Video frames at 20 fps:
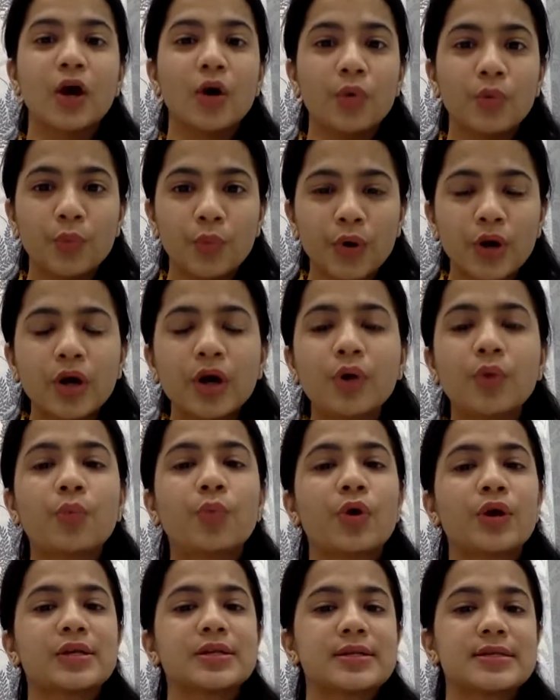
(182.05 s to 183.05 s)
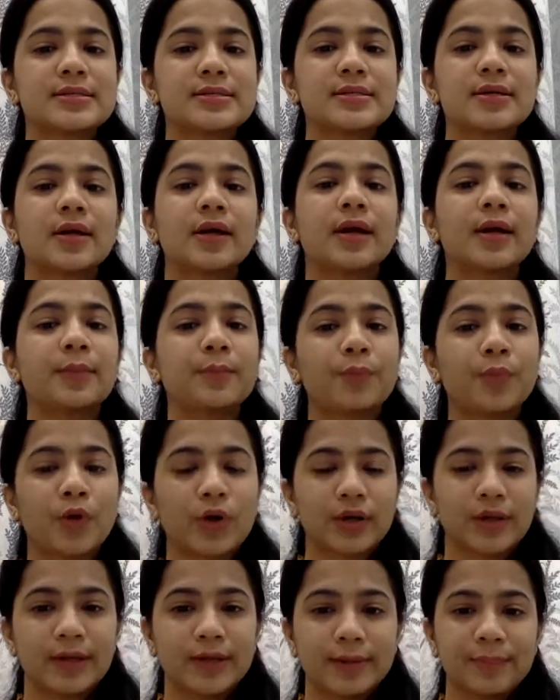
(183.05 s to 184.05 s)
Work what is
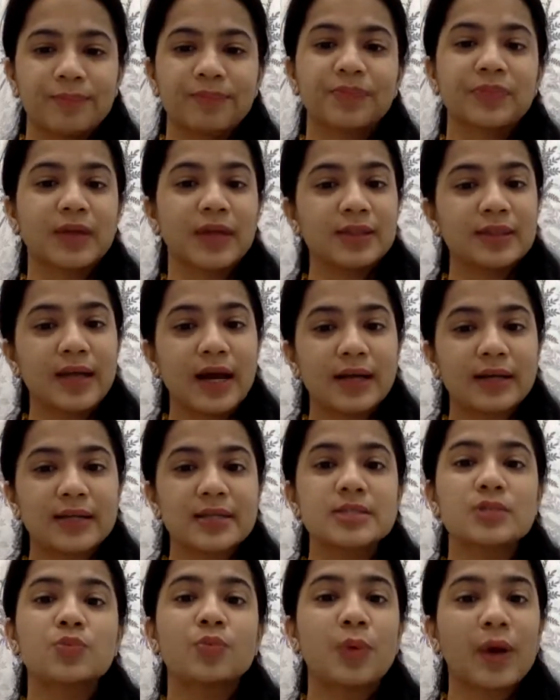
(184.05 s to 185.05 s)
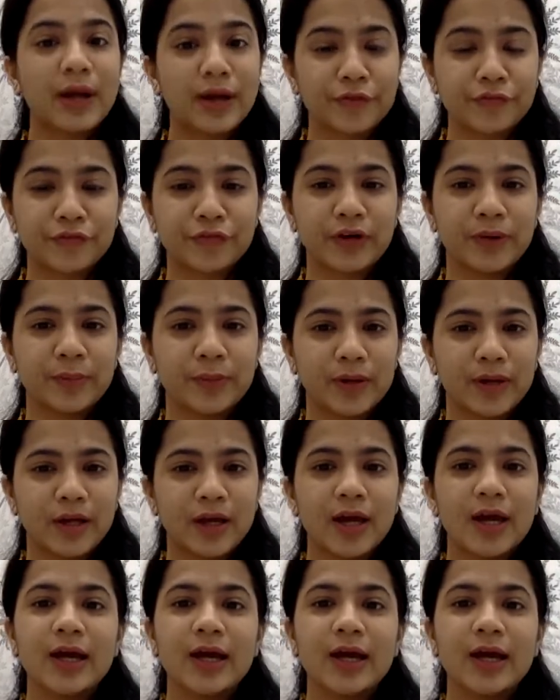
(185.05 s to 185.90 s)
important, and that is wireframing.